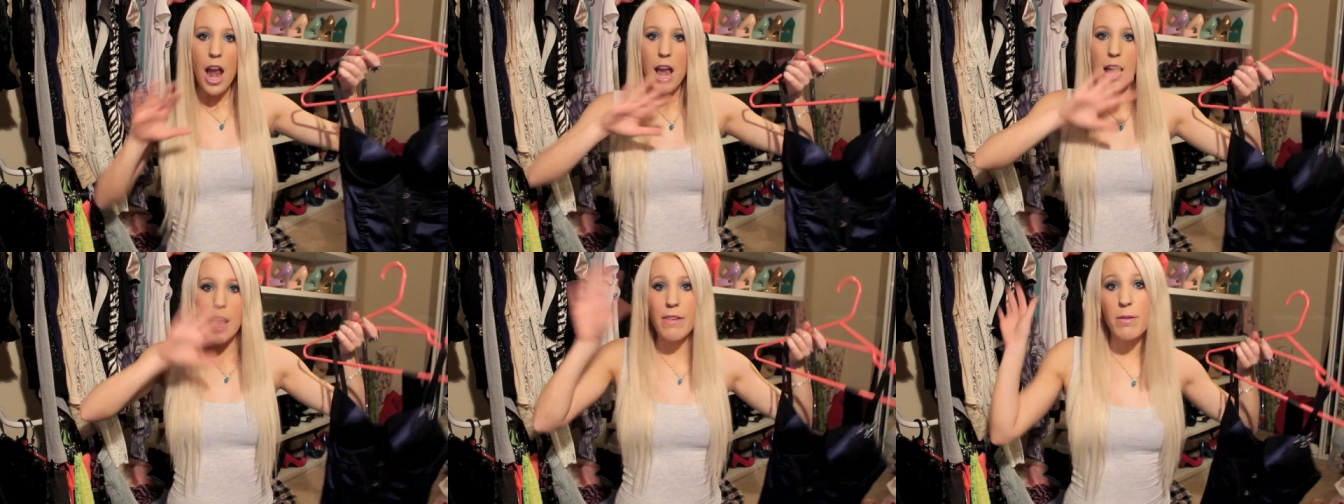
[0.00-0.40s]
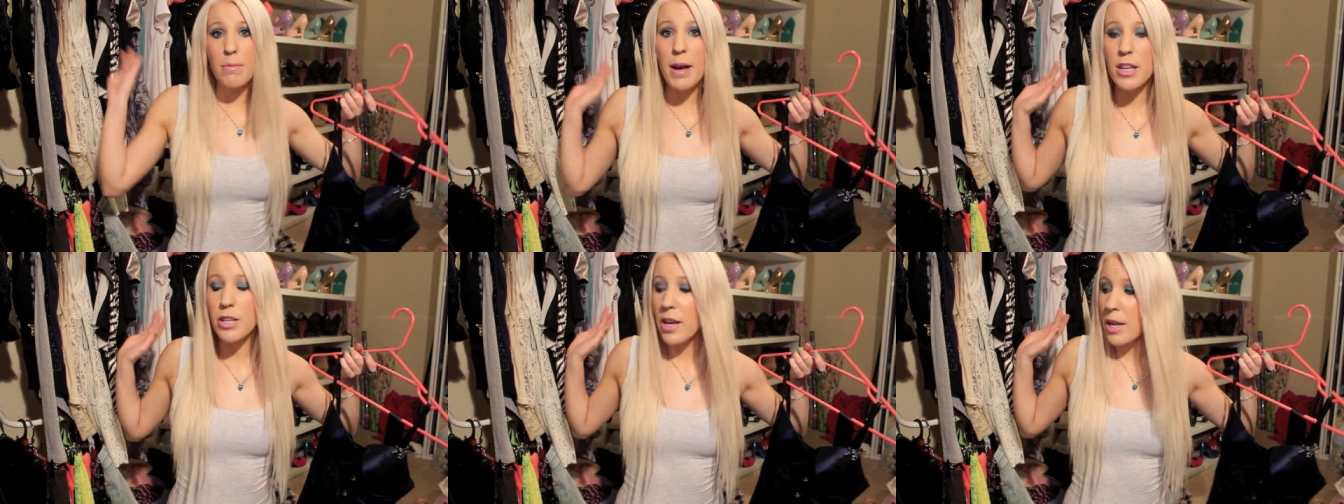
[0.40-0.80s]
never
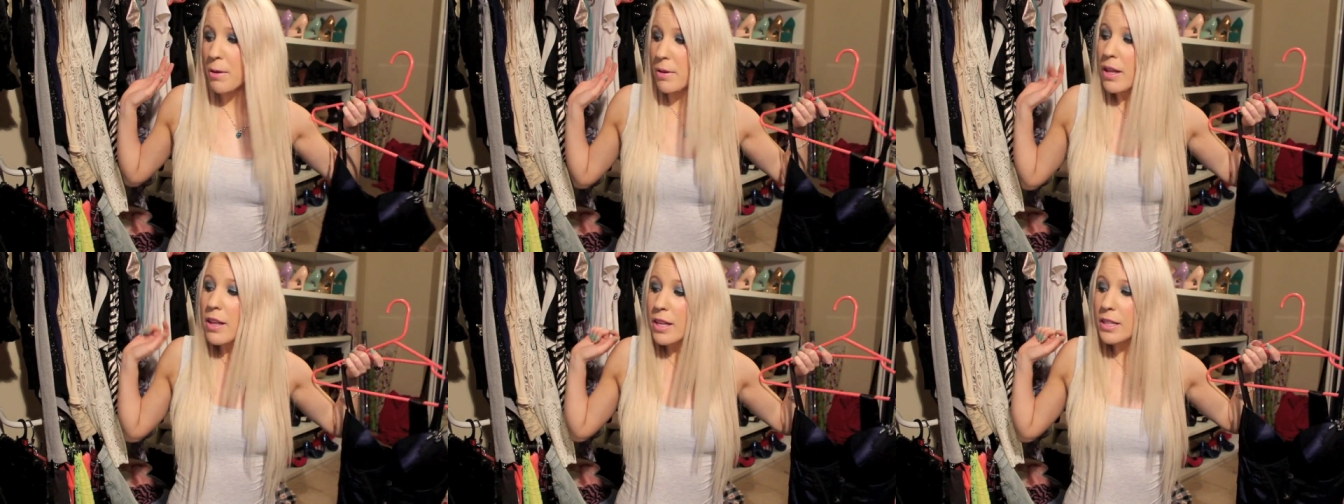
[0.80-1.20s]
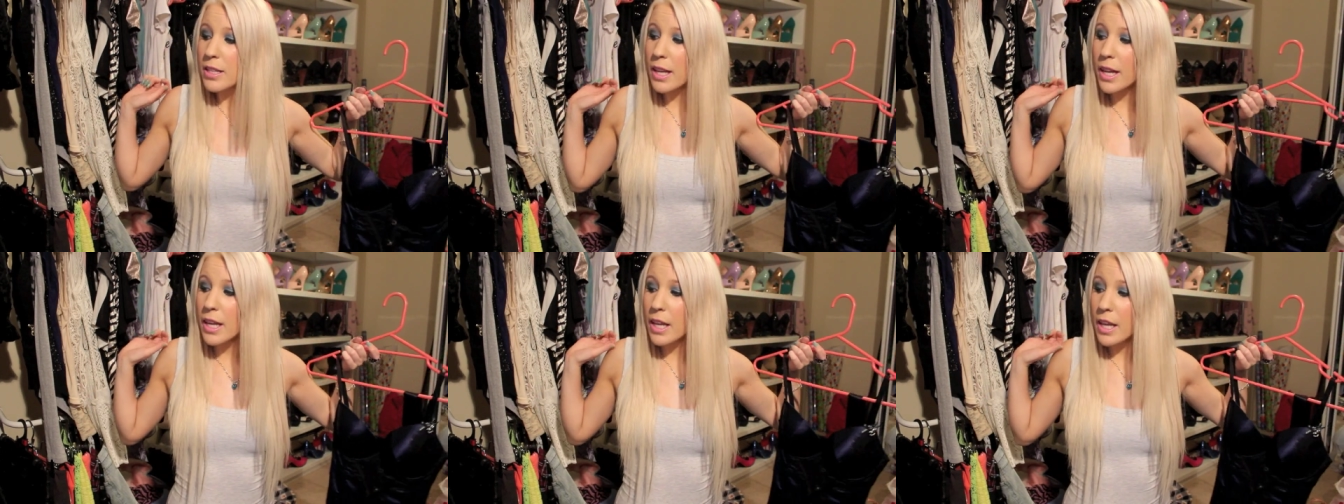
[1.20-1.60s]
mind to anyone that thinks
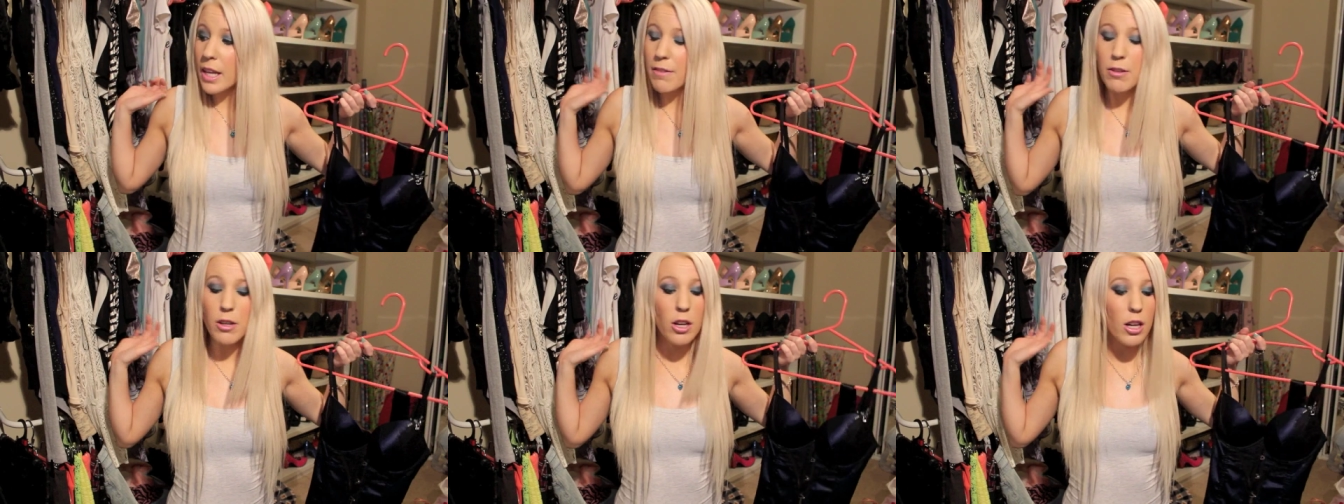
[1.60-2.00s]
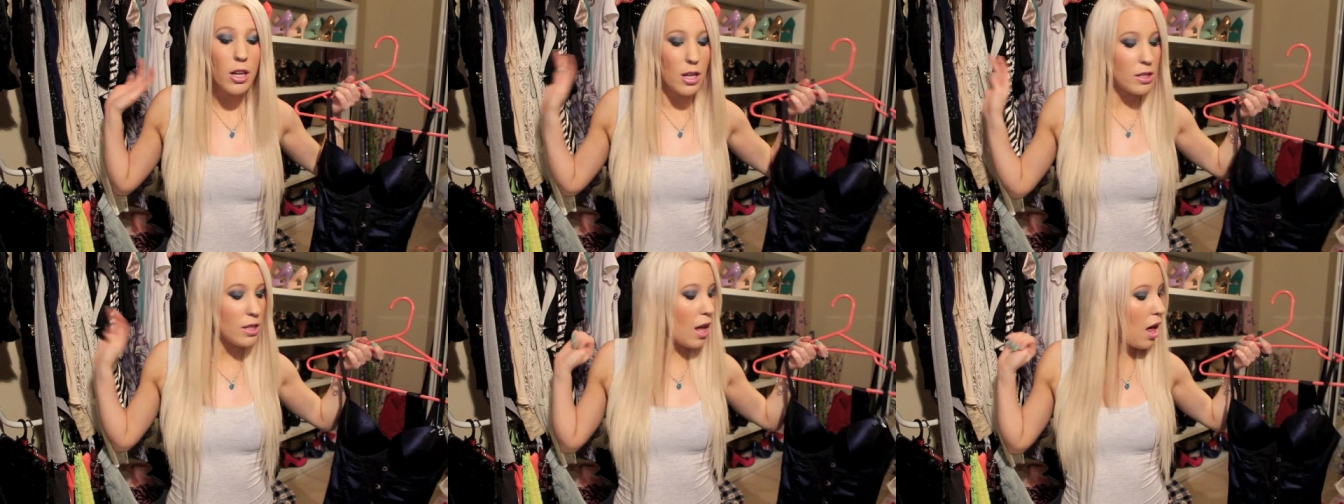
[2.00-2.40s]
they're getting a gift
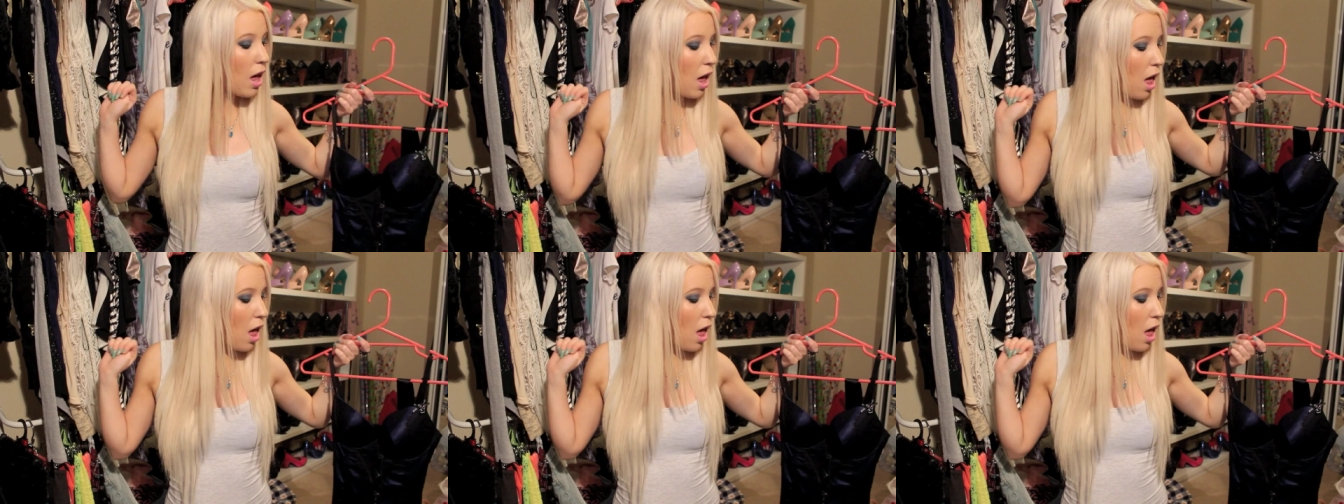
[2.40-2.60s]
because